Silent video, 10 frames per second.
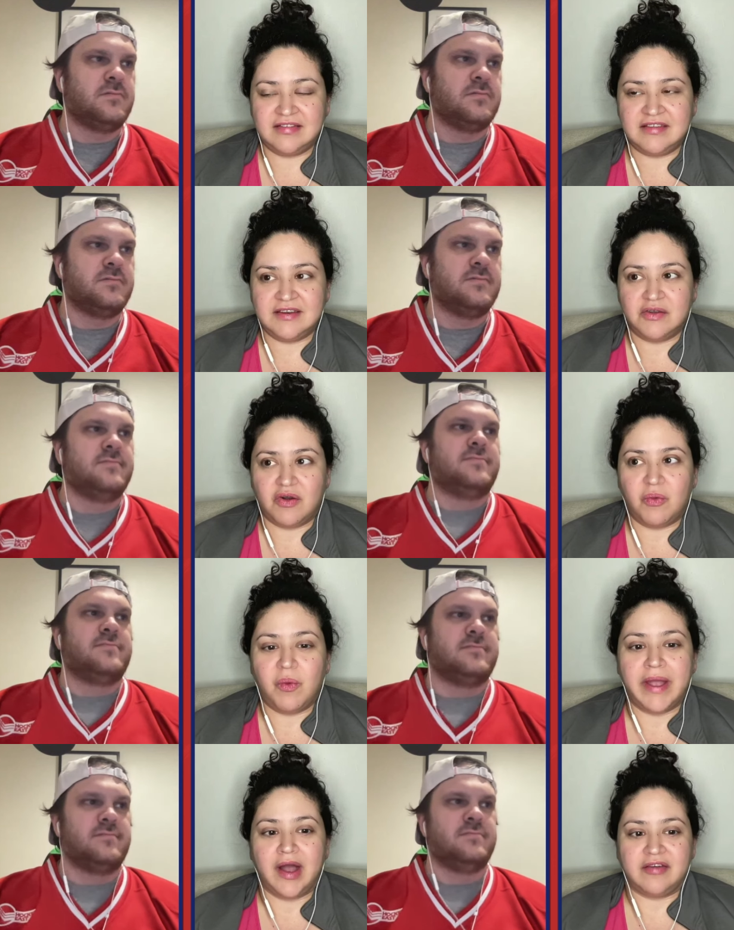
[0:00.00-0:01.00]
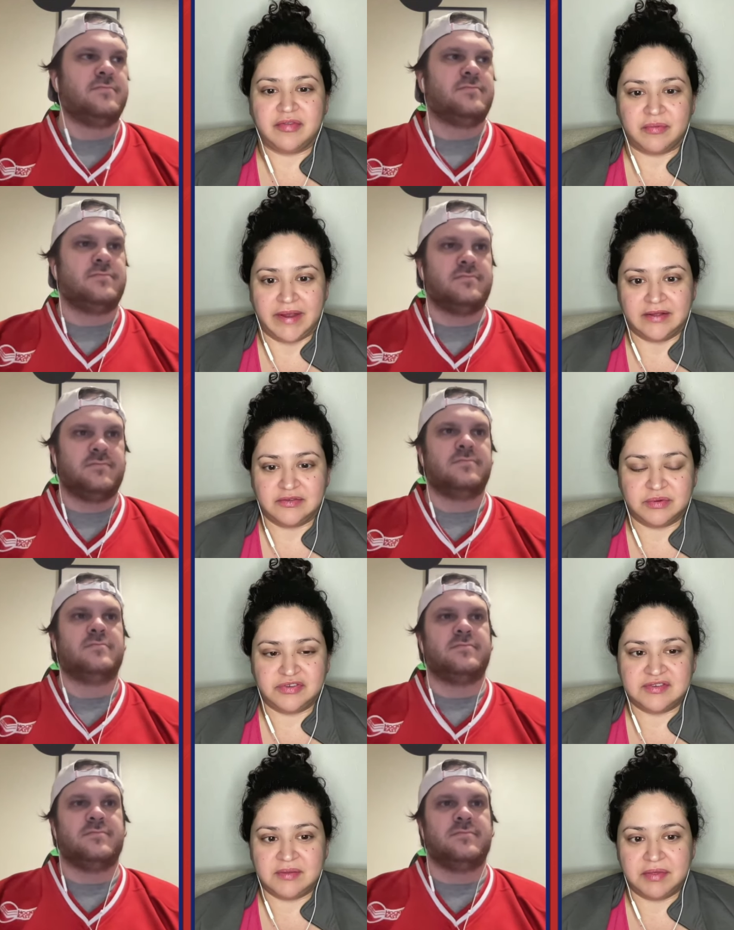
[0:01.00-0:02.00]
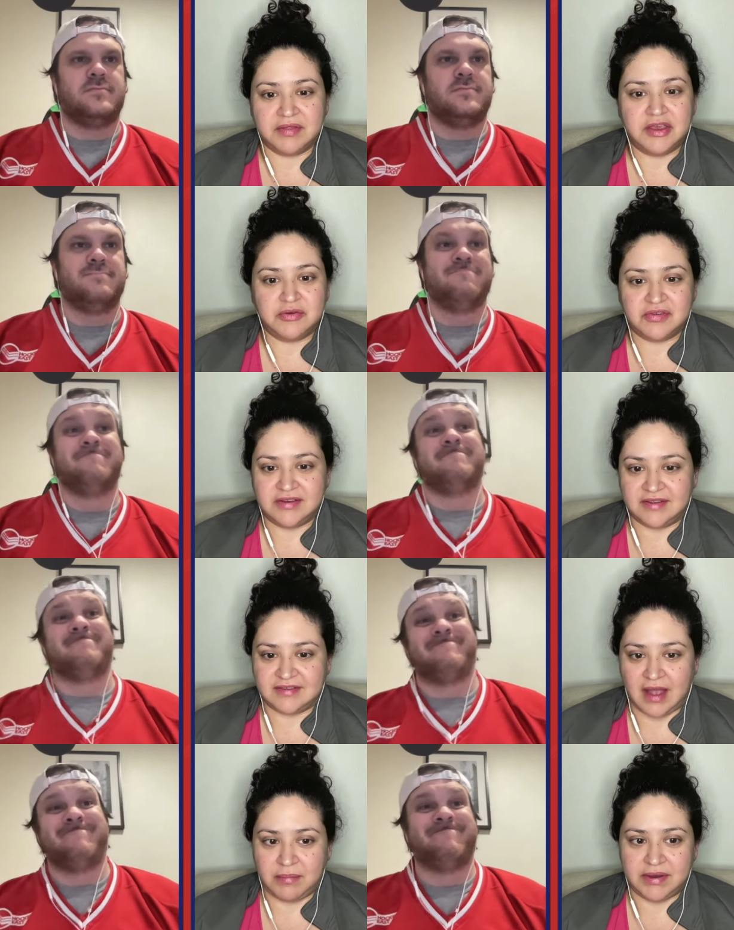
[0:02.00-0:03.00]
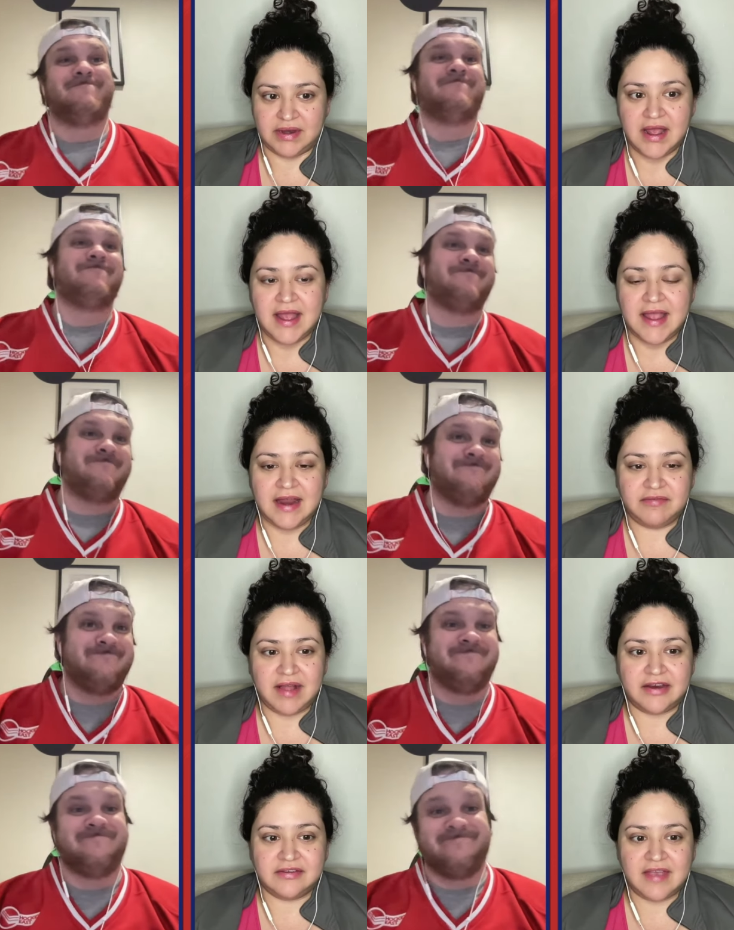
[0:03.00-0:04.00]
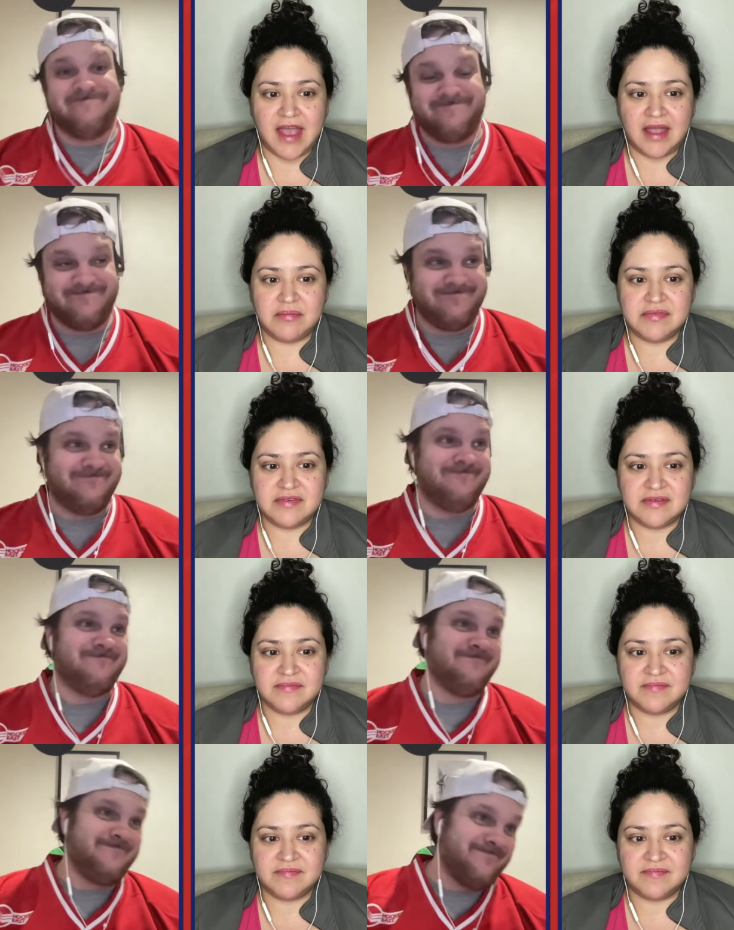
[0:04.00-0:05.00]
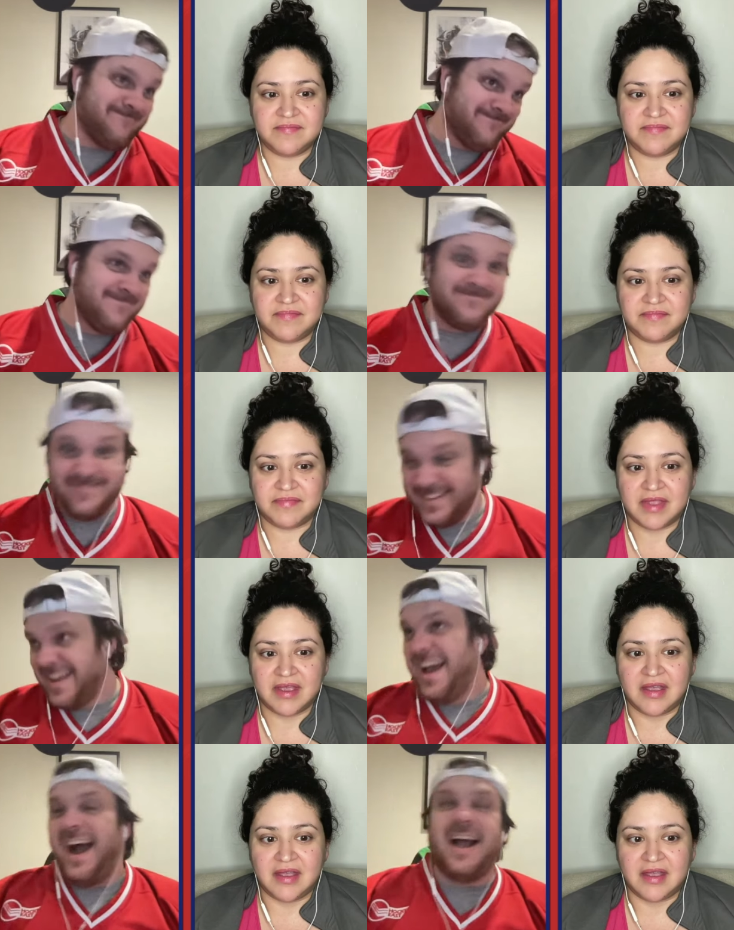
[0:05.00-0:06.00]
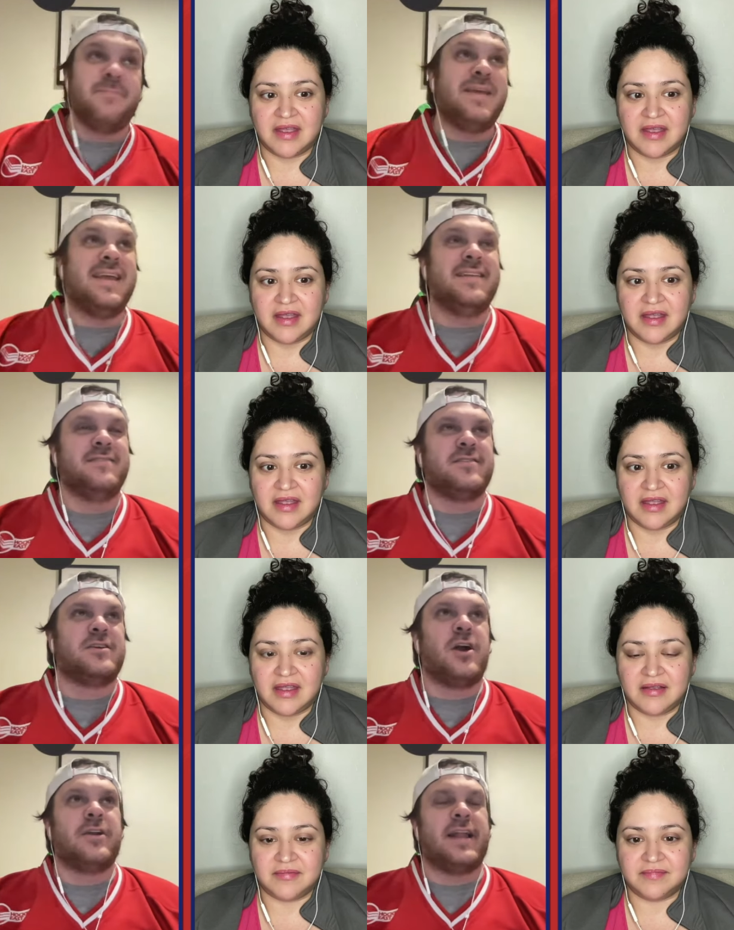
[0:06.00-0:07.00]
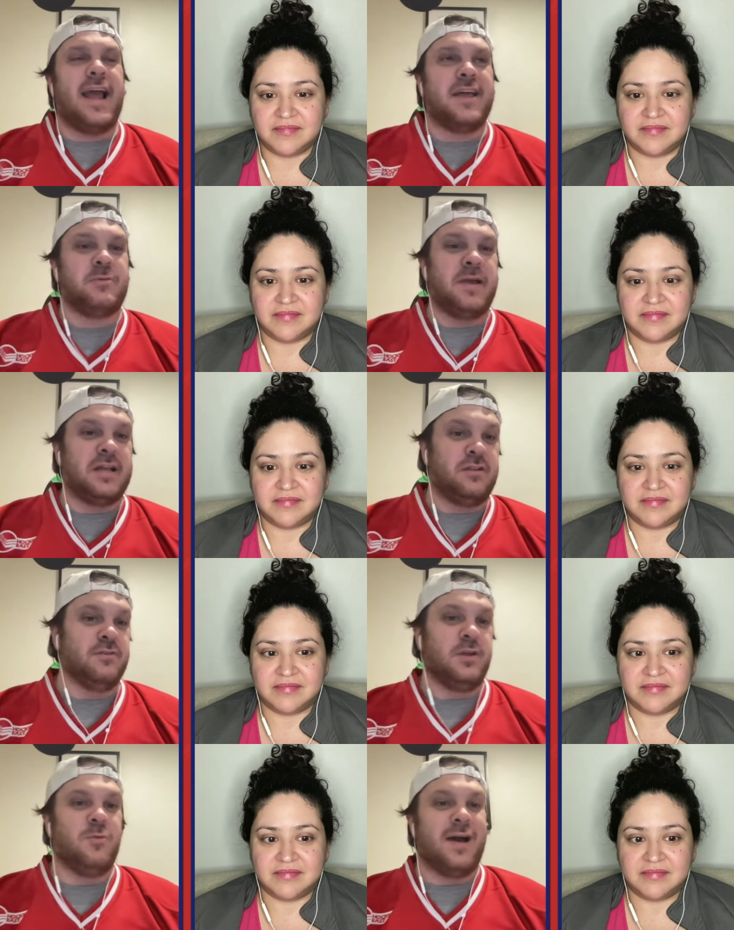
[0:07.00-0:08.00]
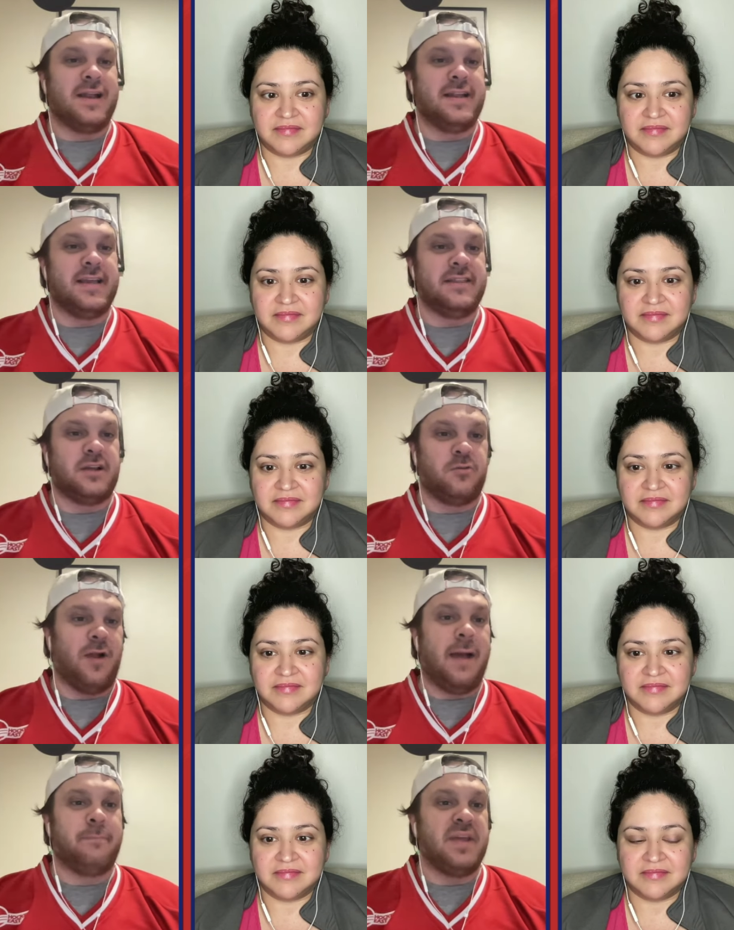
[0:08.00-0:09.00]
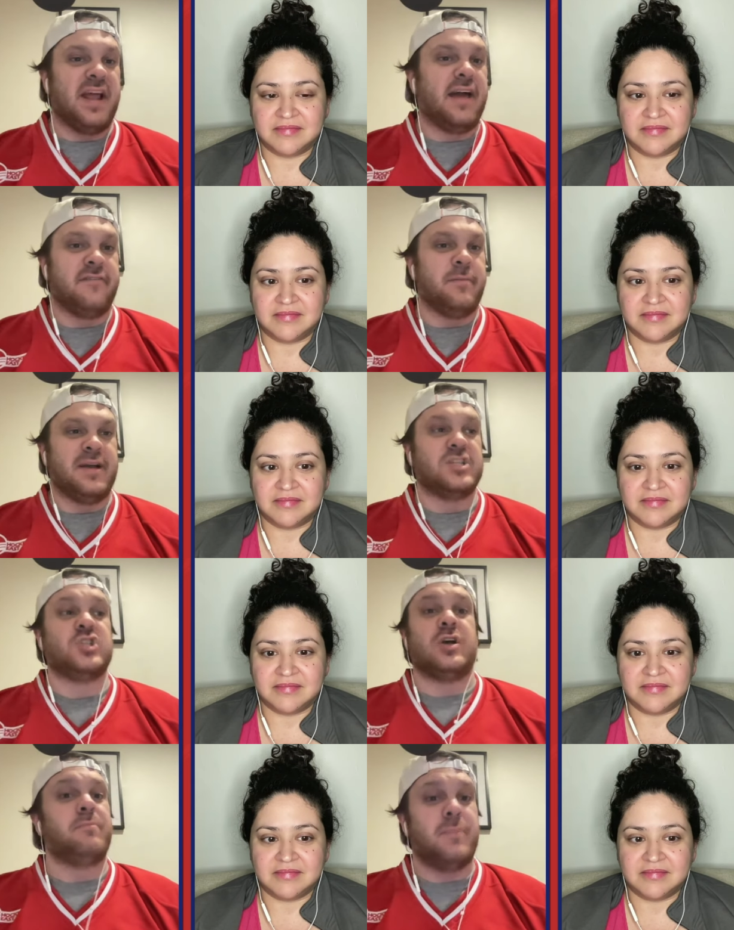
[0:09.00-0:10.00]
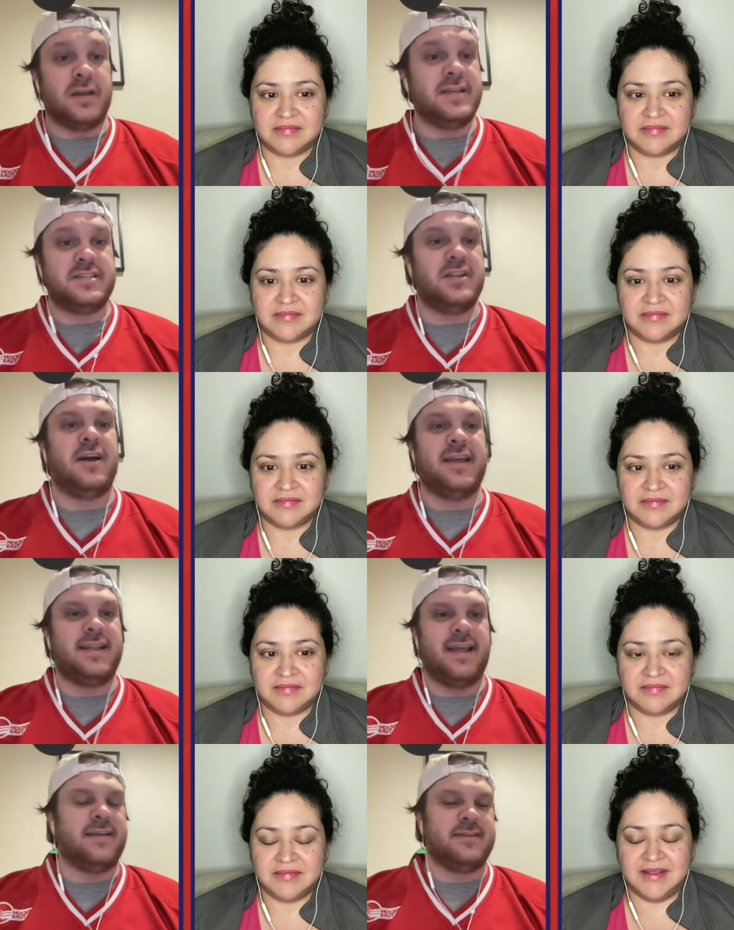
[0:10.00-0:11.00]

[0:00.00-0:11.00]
Speaker 1: didn't go way off the rails, which is something that usually does happen in Flyers games.
Speaker 2: I mean, Garnet Hathaway clearly wanted to get the crap beat out of him by somebody tonight, eh,